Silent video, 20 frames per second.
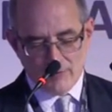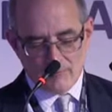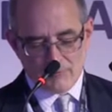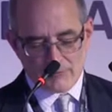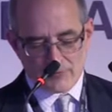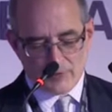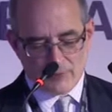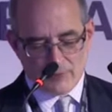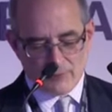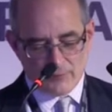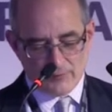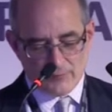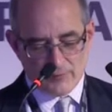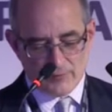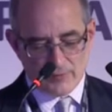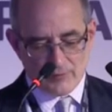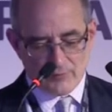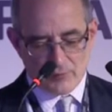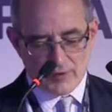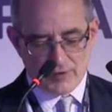So the
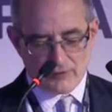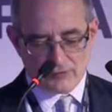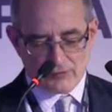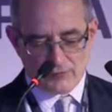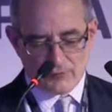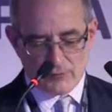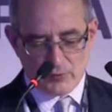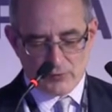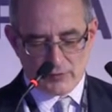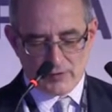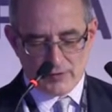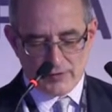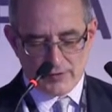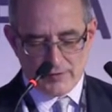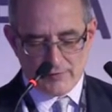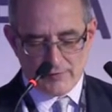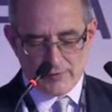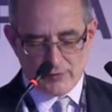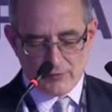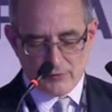we have Siobhan
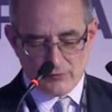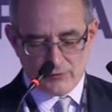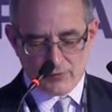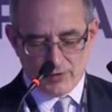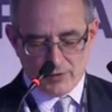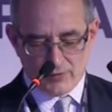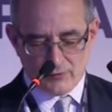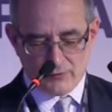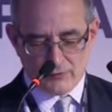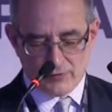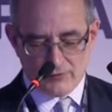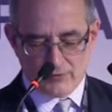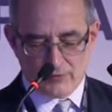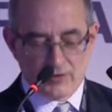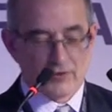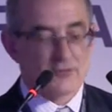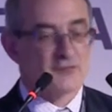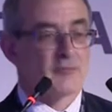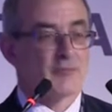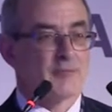Cleary, who's head of
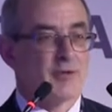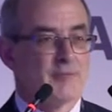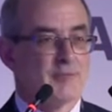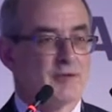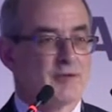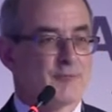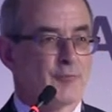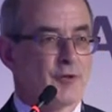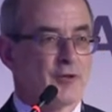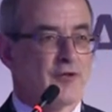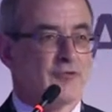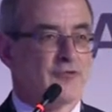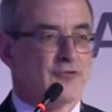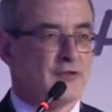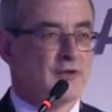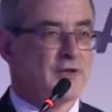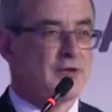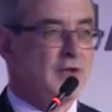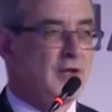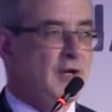research and public
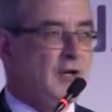policy